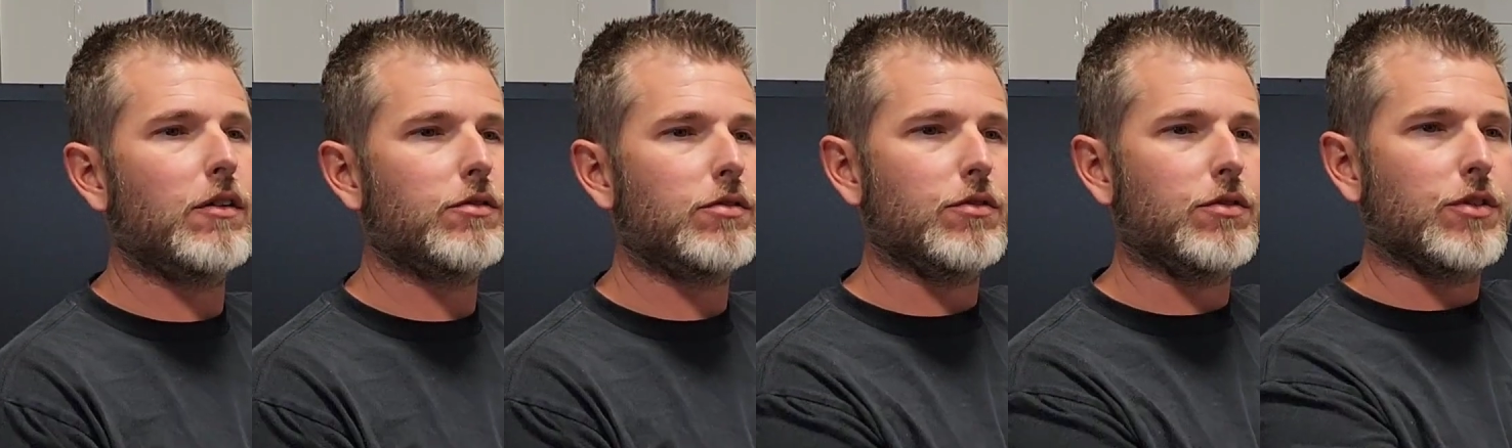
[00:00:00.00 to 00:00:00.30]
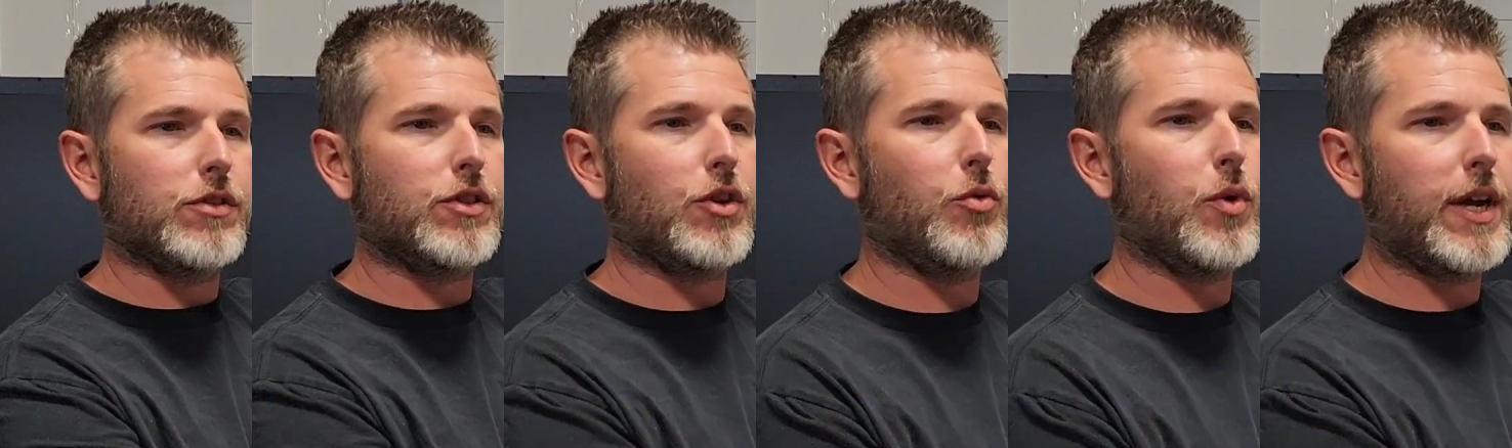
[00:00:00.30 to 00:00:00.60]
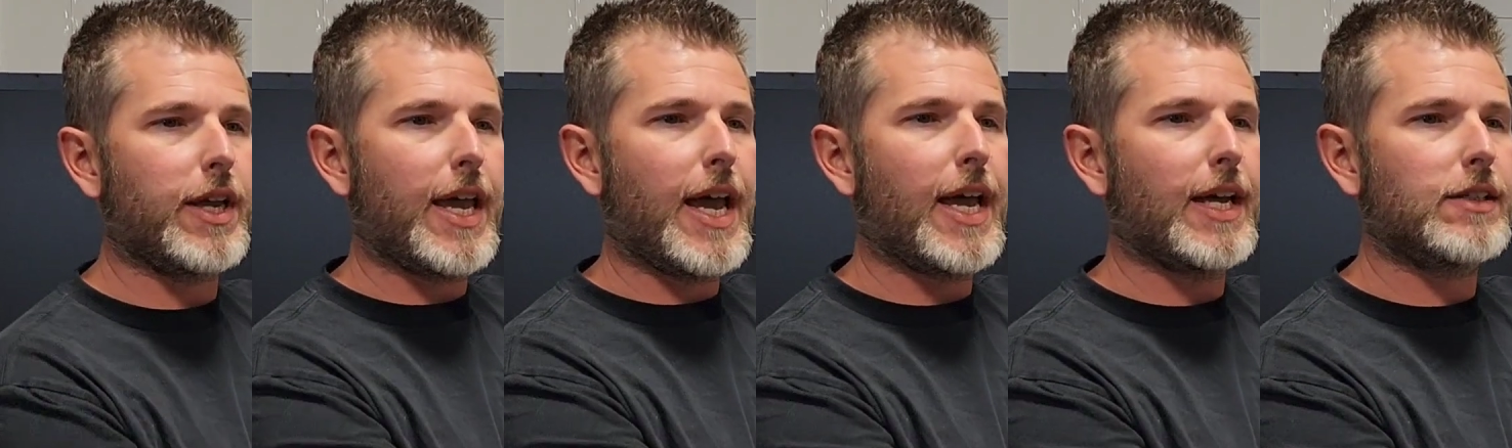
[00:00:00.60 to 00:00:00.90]
so just
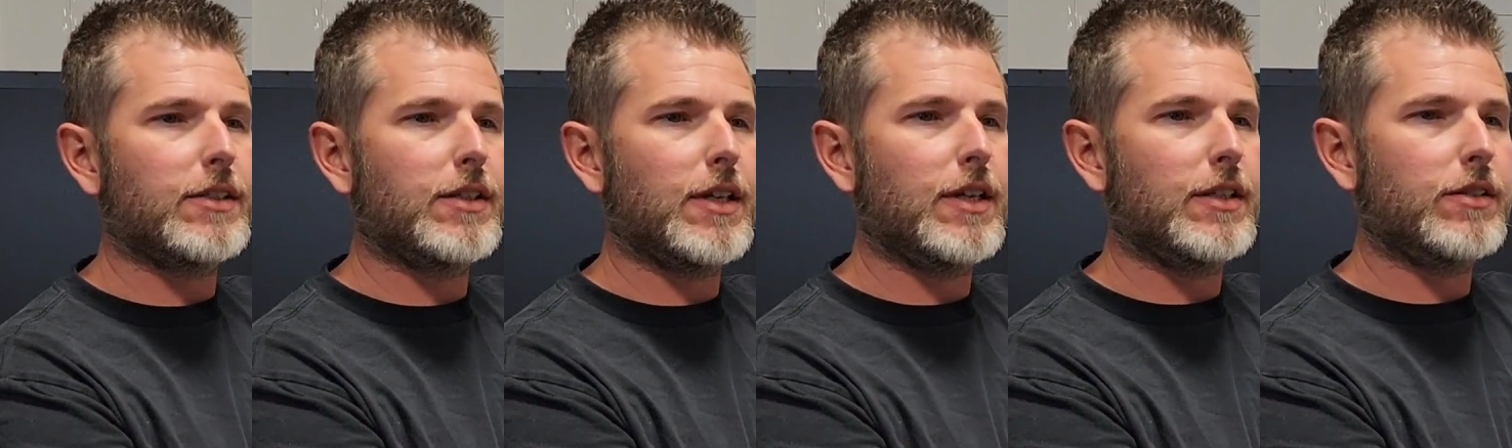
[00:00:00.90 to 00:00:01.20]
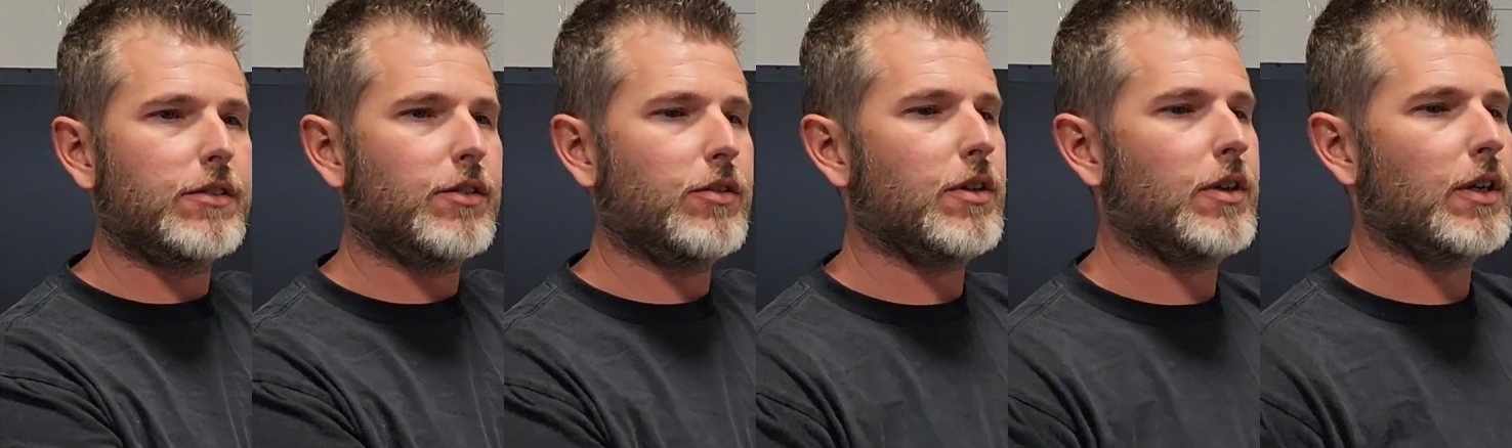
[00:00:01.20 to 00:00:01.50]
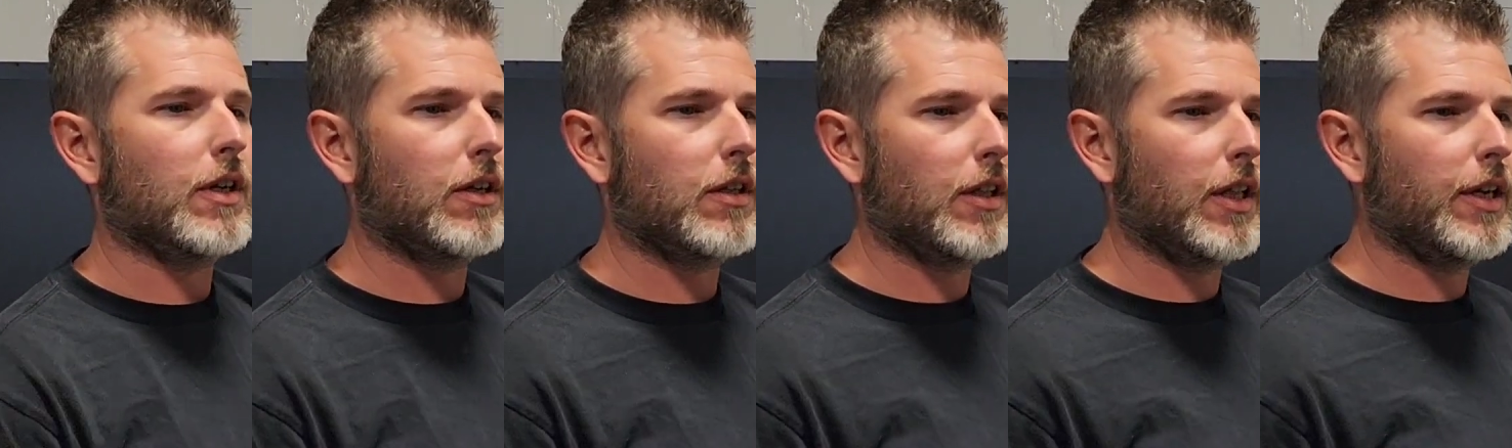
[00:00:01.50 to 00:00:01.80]
quick access, you
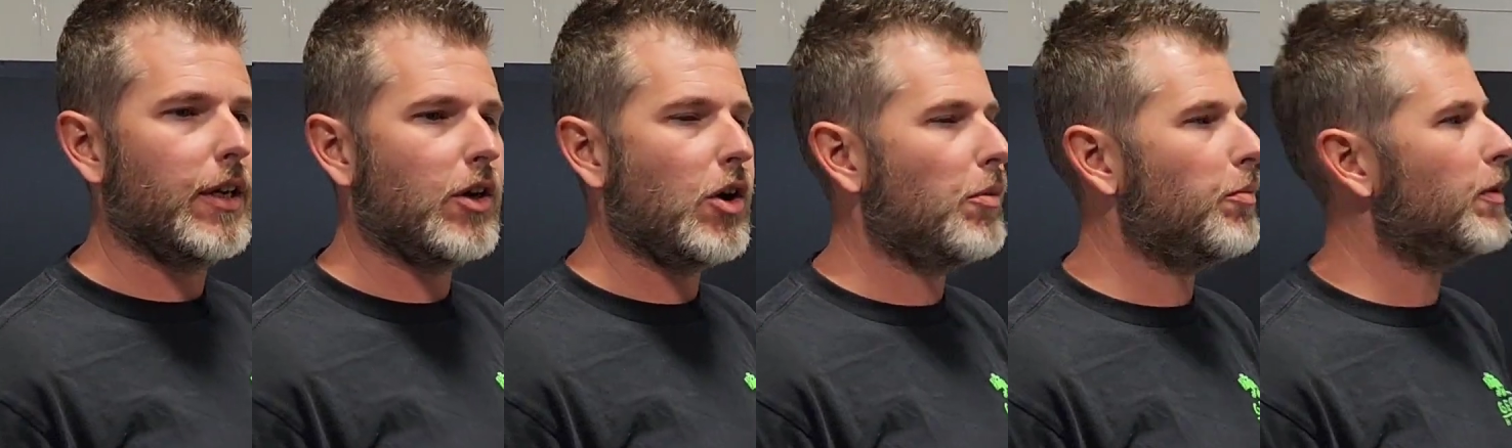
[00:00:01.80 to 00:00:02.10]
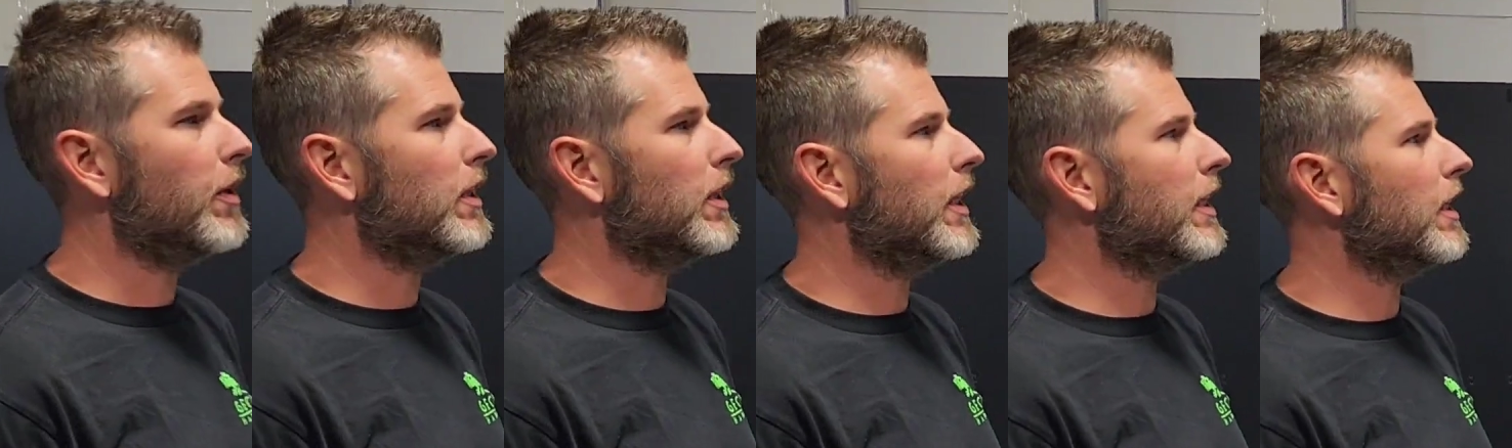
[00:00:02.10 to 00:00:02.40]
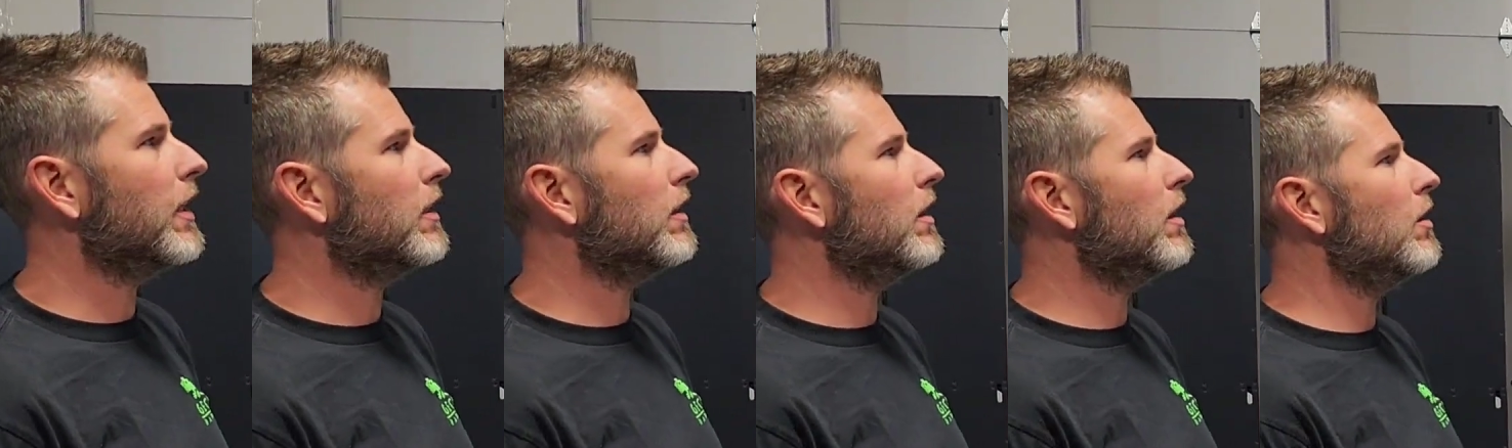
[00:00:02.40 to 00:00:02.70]
can click it open, click
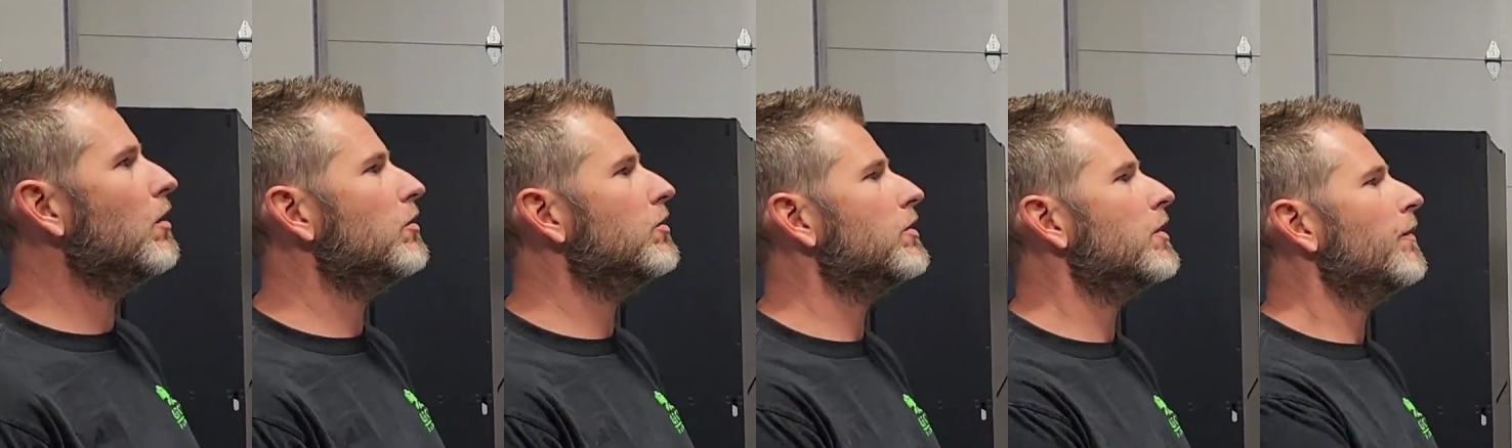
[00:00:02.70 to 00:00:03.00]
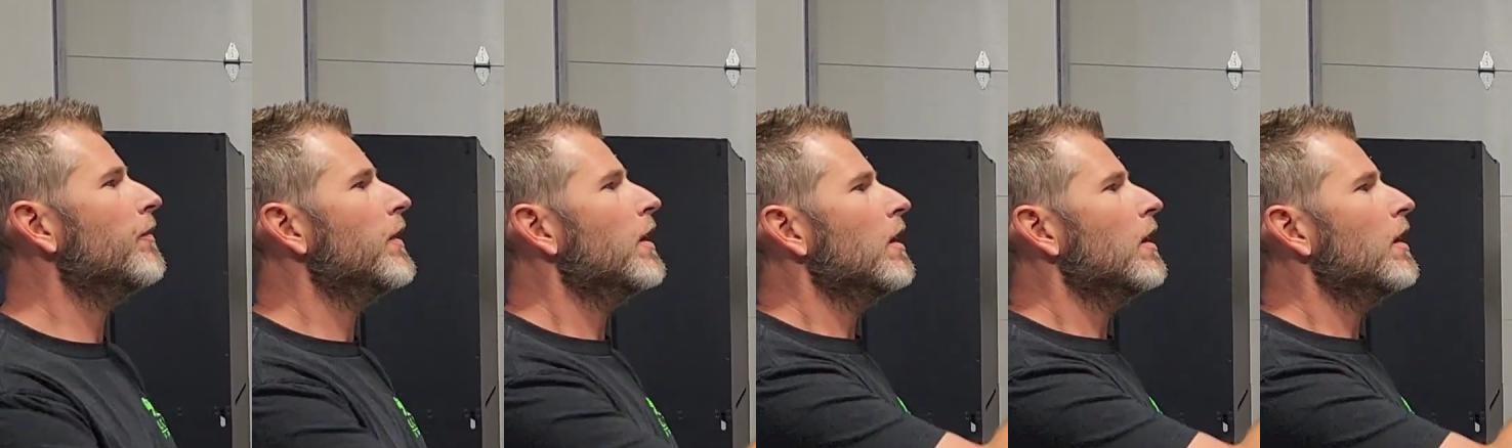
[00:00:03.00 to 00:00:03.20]
it closed,